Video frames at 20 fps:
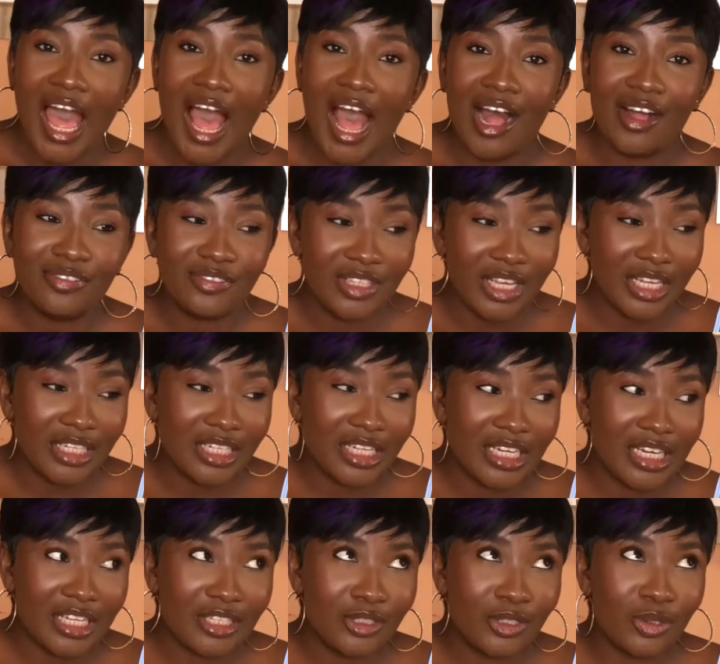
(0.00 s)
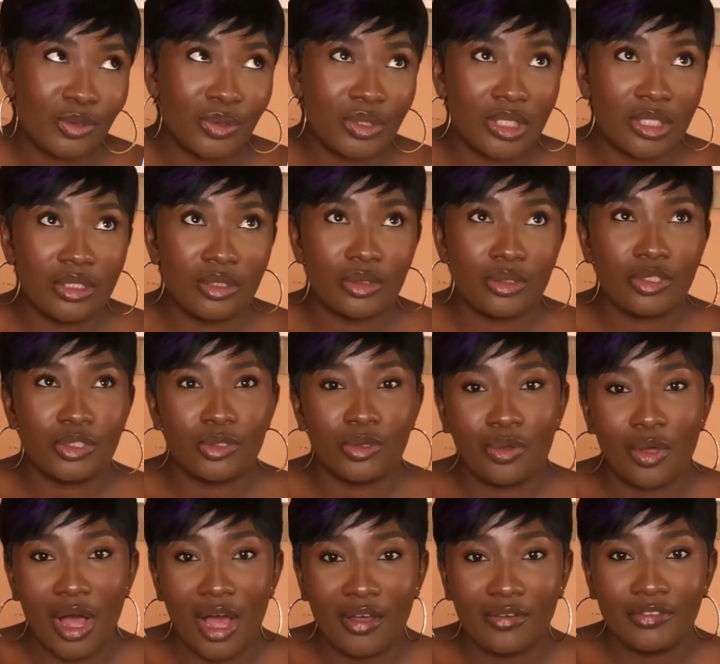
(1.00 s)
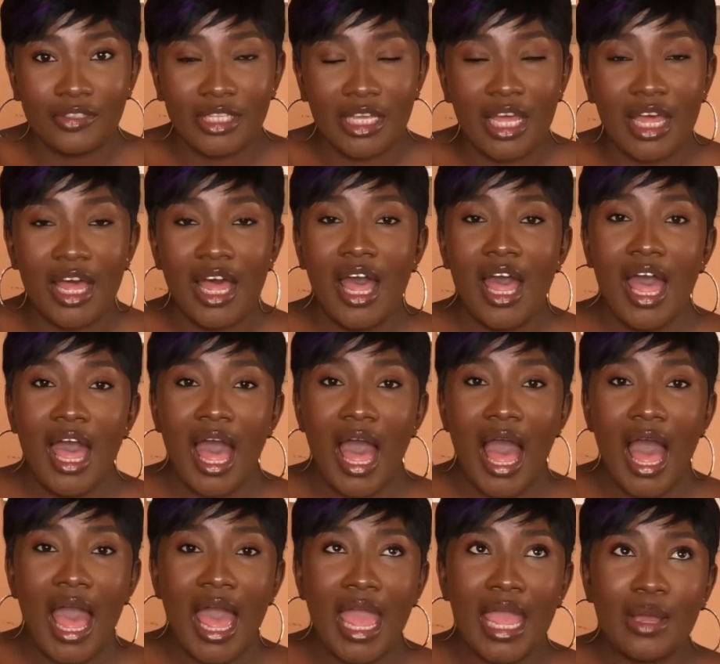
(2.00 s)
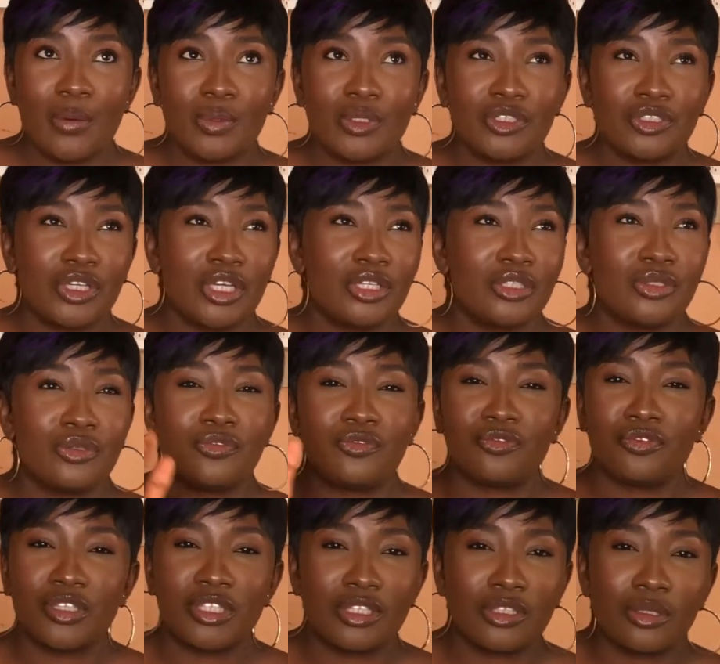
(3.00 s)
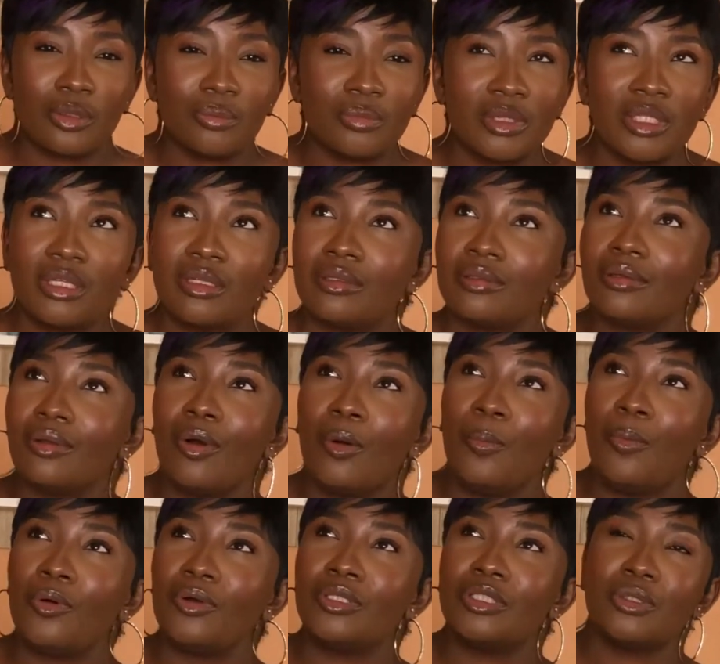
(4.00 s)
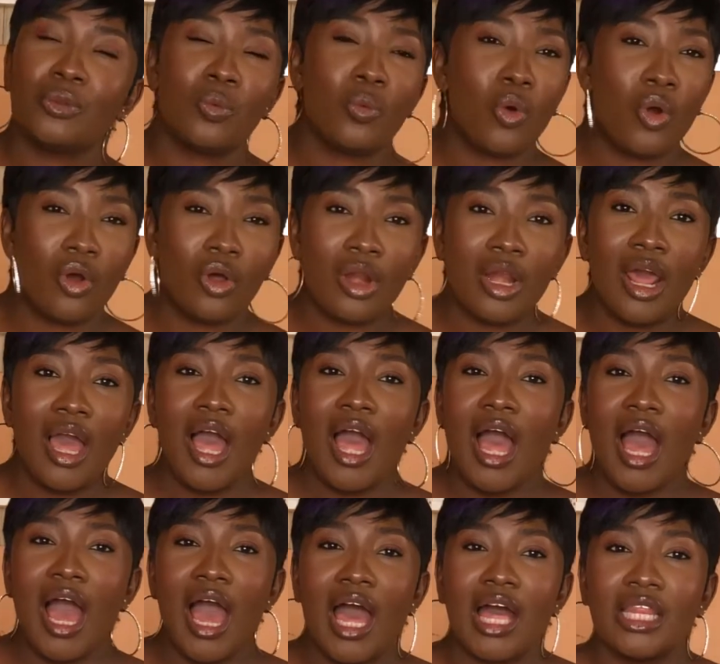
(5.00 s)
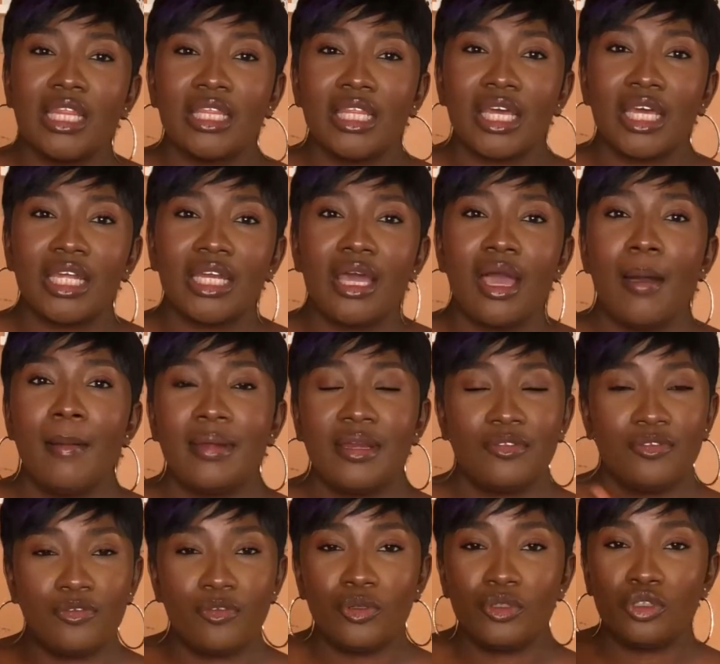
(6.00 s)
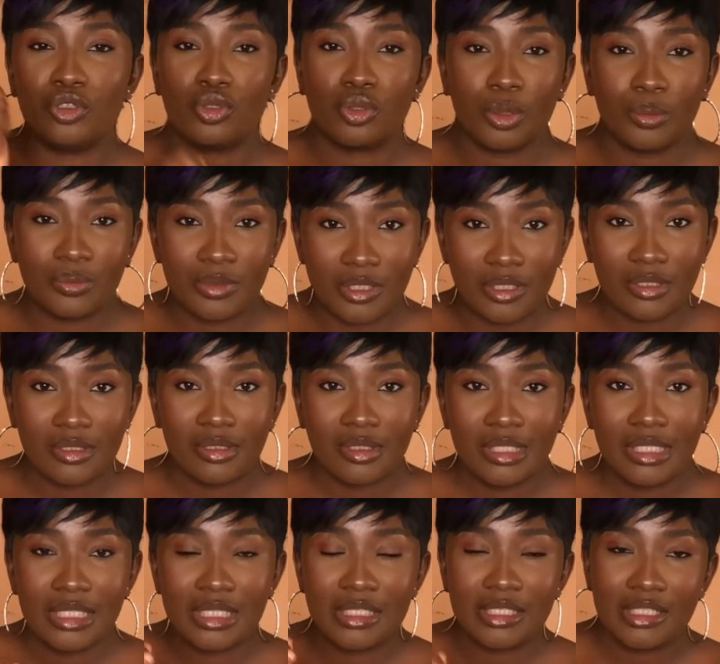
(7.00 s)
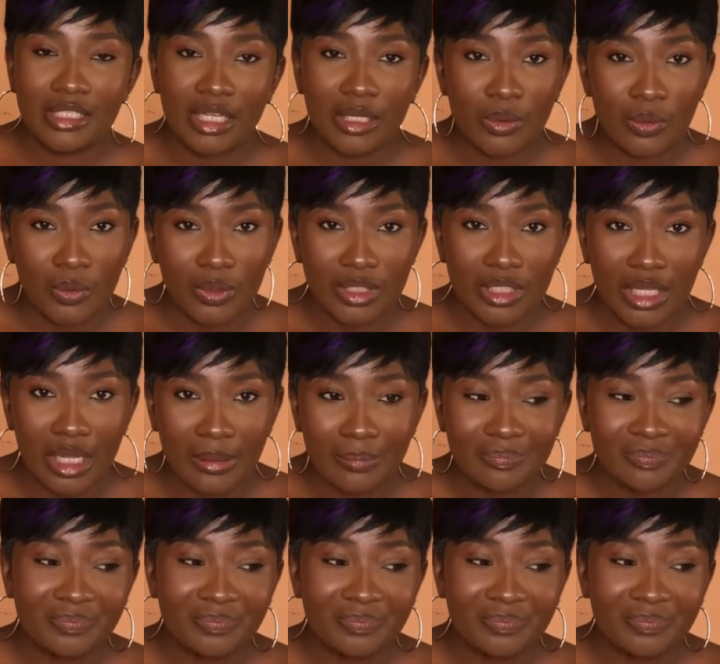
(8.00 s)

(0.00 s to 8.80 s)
After the like 2 days or so after, I was trying to fix something up on the wall, and then the phone dropped inside water.